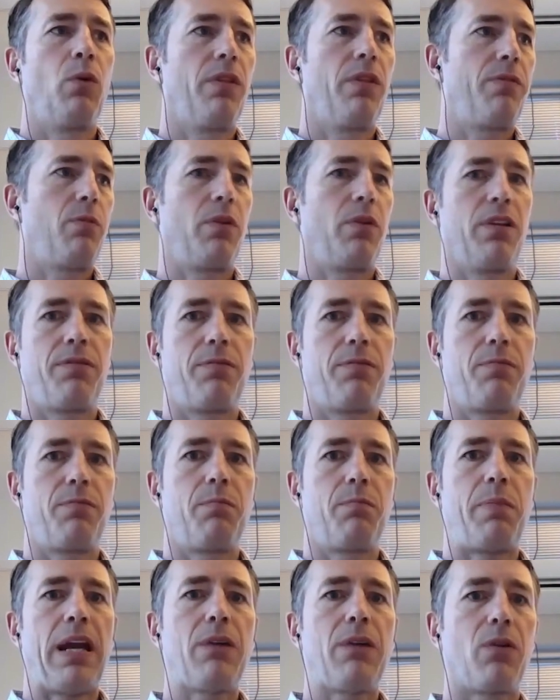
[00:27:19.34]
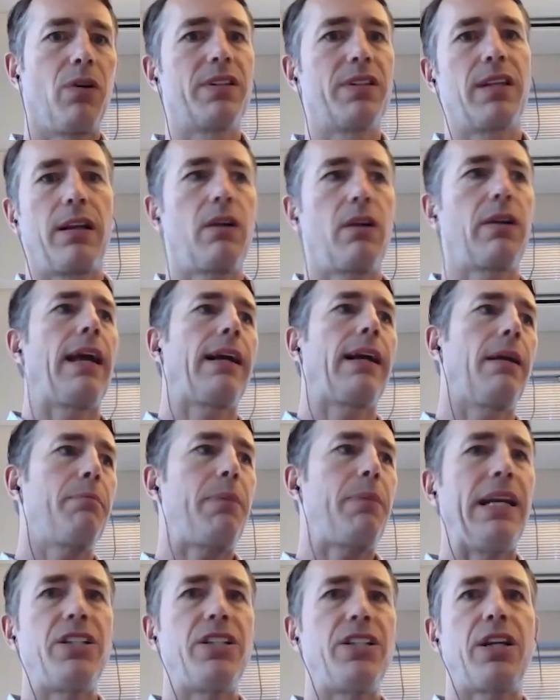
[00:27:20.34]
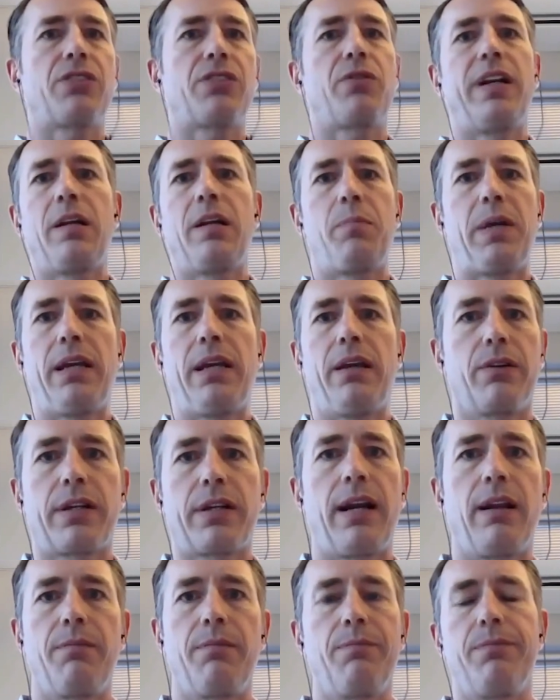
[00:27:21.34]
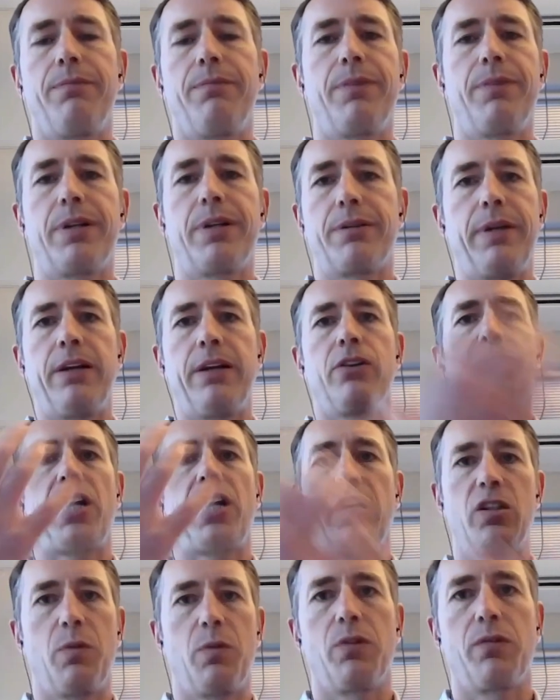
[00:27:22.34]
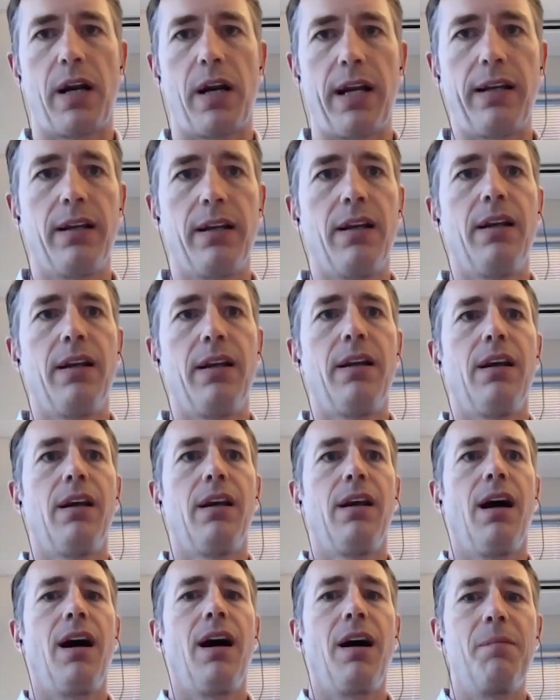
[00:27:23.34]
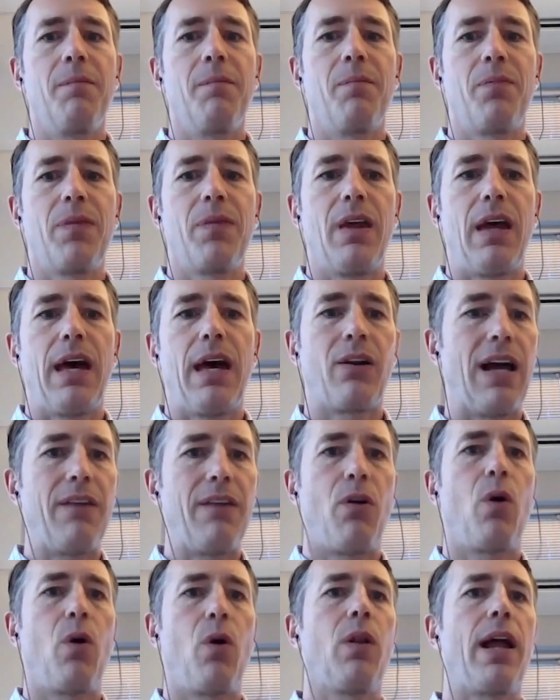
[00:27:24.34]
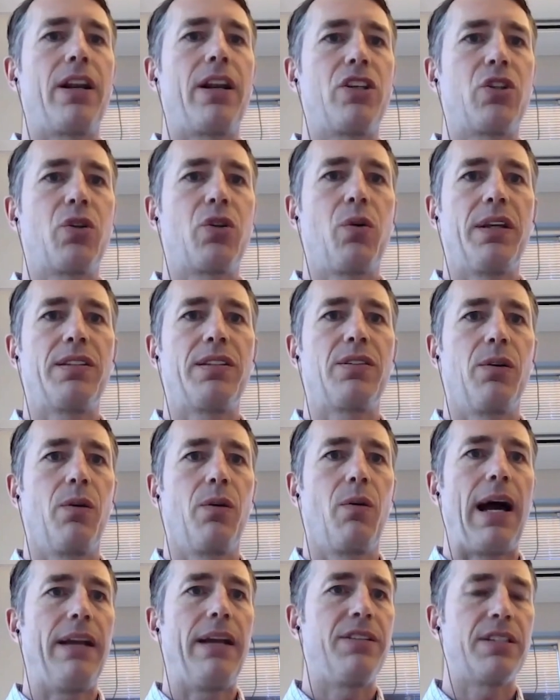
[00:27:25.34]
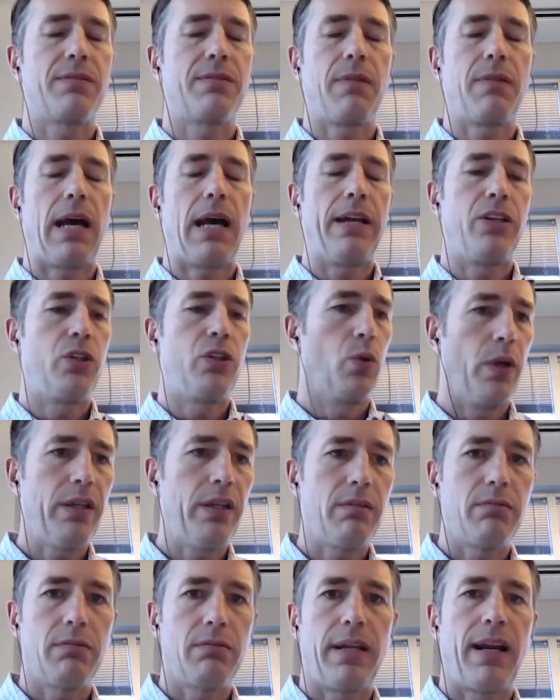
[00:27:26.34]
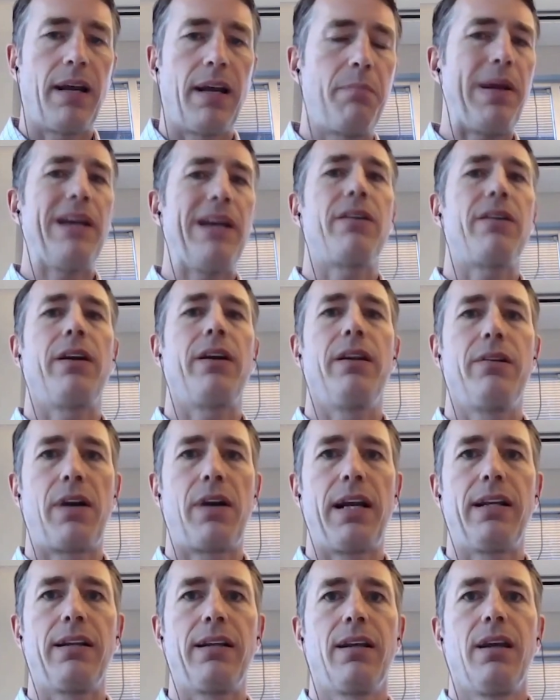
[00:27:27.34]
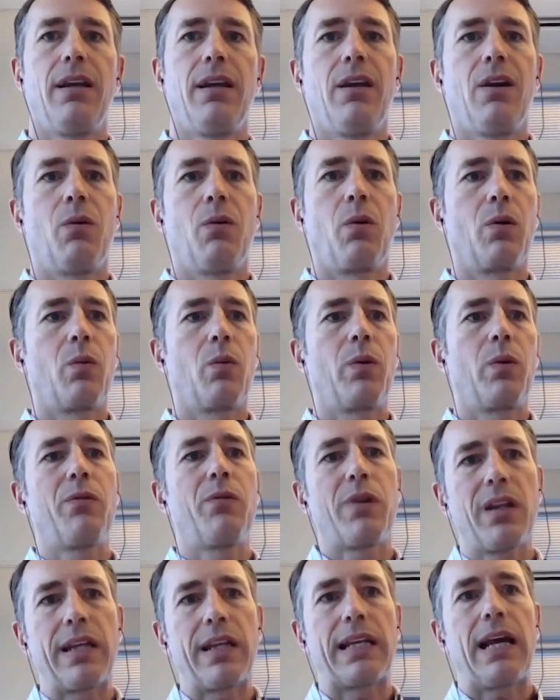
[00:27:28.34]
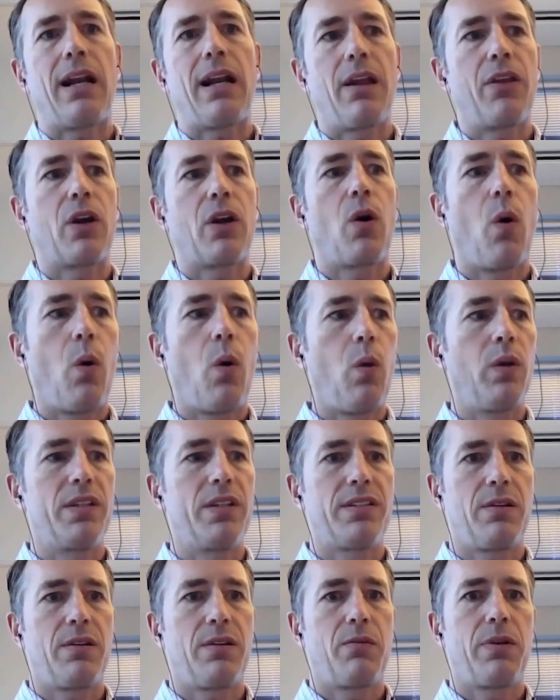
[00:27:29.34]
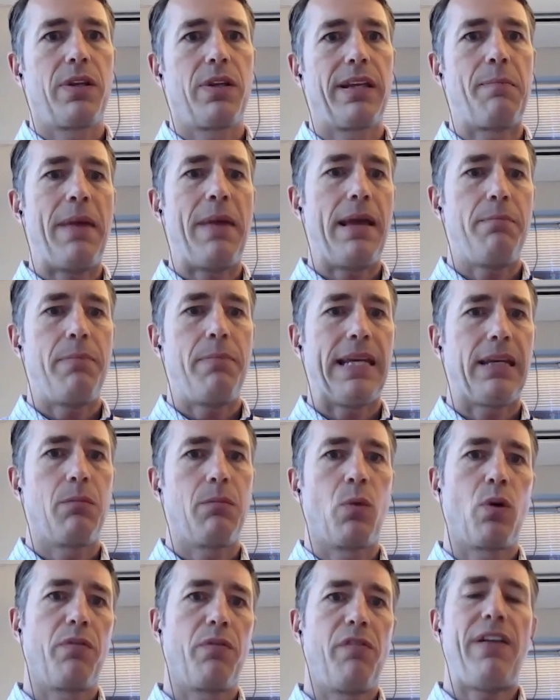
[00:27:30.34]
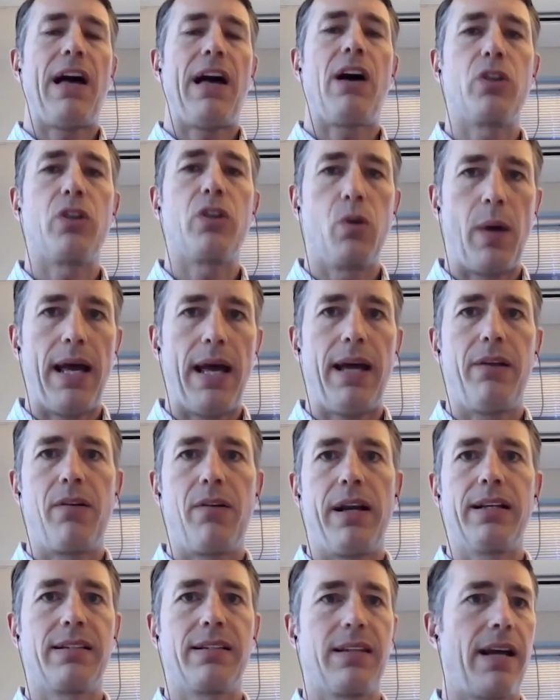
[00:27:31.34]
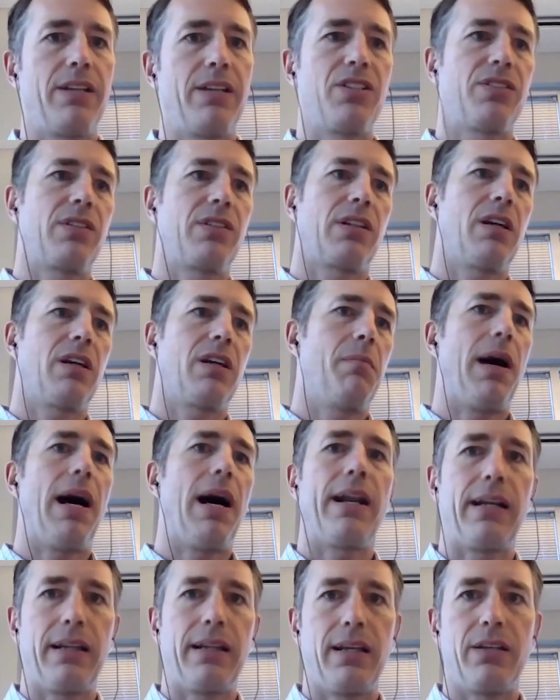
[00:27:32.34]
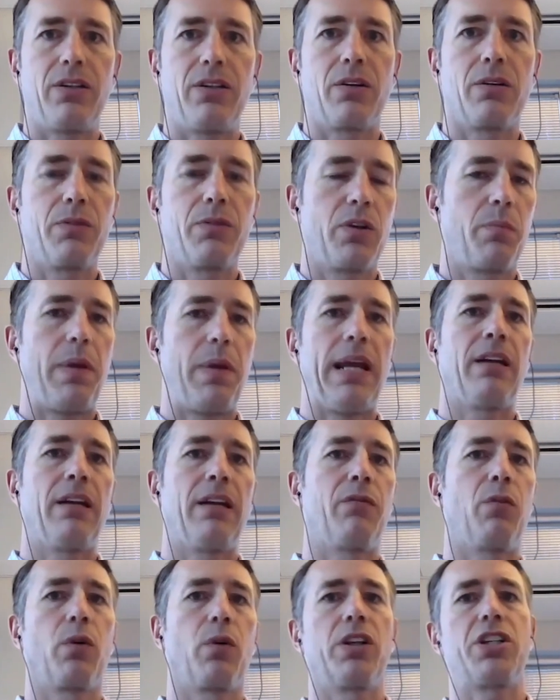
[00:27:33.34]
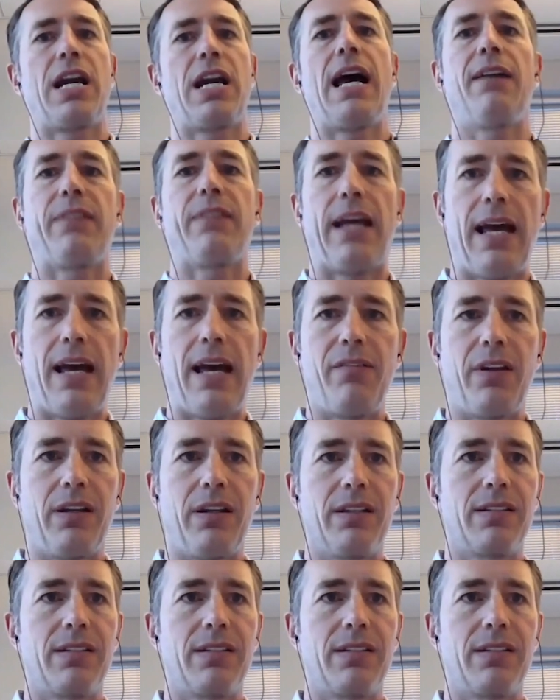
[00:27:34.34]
With payroll, it's like, okay, I got paychecks or ADP. They're interchangeable, right? I don't have a whole lot of choice. So I do it and I bear it, right? Where we really kind of, the goal is to really make it more of a value add, right? It's not just a commodity that you're paying for because you have to have it.